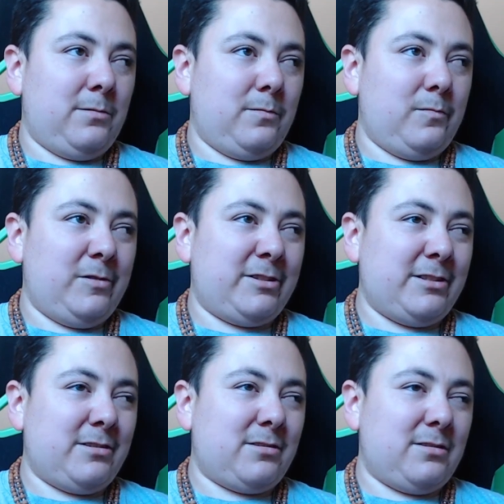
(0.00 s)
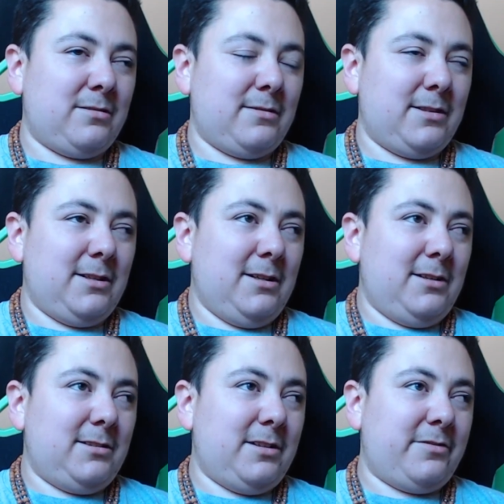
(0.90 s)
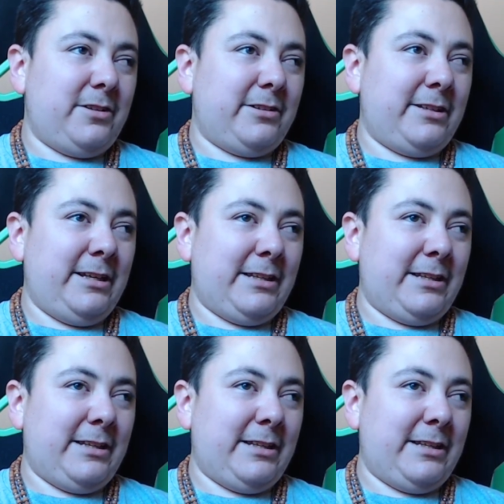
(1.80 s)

this is definitely